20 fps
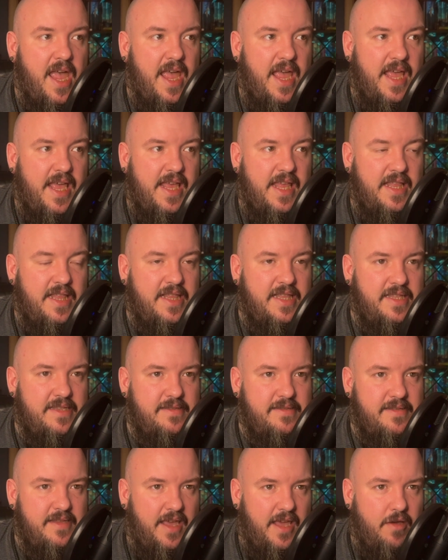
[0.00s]
eh,
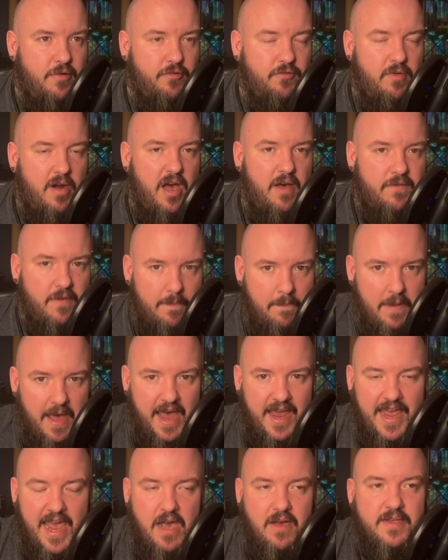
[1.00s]
he would rather
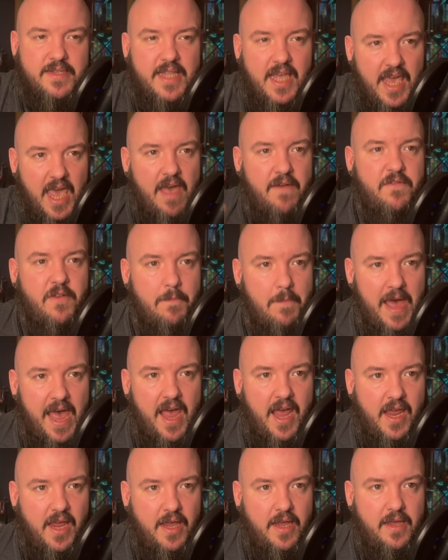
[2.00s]
pay out because they have to
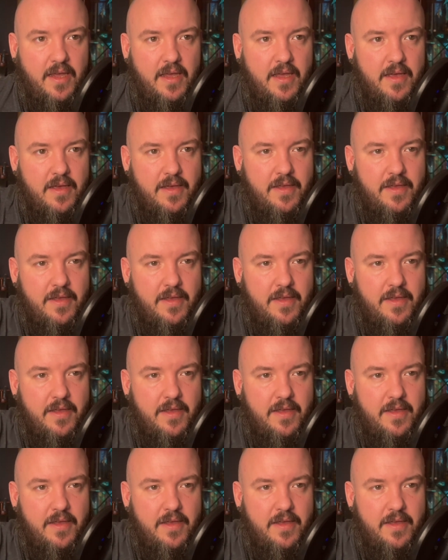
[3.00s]
pay